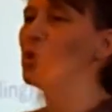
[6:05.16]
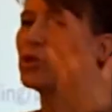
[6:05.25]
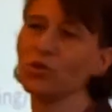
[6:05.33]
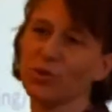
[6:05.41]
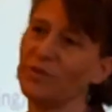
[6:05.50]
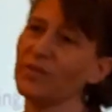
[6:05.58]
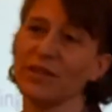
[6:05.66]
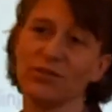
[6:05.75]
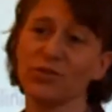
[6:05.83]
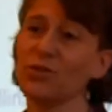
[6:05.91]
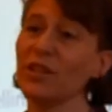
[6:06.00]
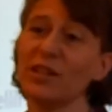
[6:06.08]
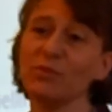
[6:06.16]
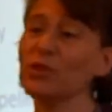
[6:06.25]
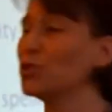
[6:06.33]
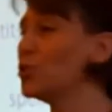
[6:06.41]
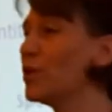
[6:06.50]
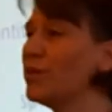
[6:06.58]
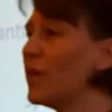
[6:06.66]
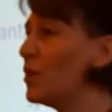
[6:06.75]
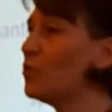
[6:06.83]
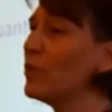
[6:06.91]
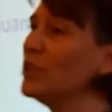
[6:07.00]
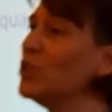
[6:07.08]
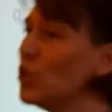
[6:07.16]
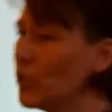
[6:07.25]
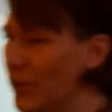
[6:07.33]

not sure if that's true, and I'm not sure if I always do